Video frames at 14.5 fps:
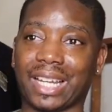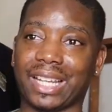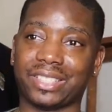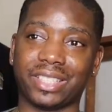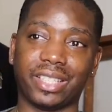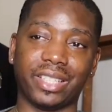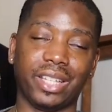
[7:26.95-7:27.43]
Like
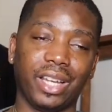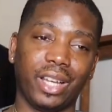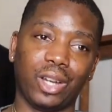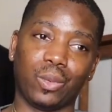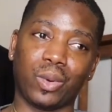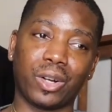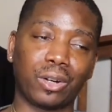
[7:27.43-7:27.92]
I say,
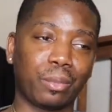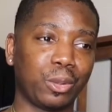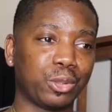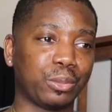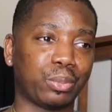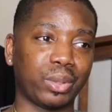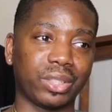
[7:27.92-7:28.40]
one of the
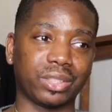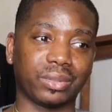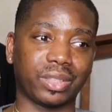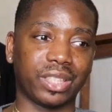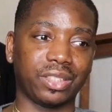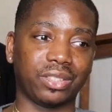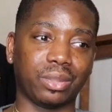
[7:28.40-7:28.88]
most
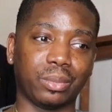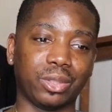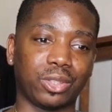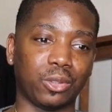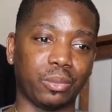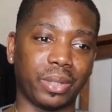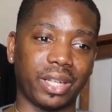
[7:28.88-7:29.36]
impressive things to me
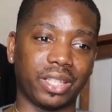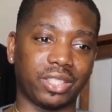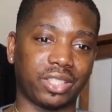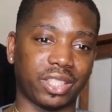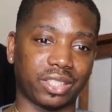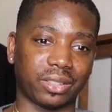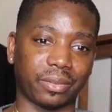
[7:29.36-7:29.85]
too, man,
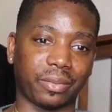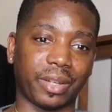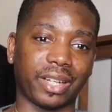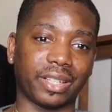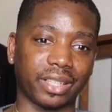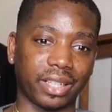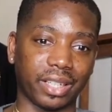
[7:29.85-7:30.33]
is just the
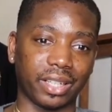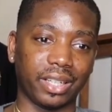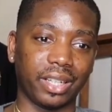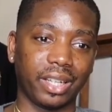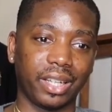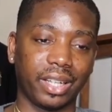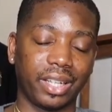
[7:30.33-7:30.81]
fact that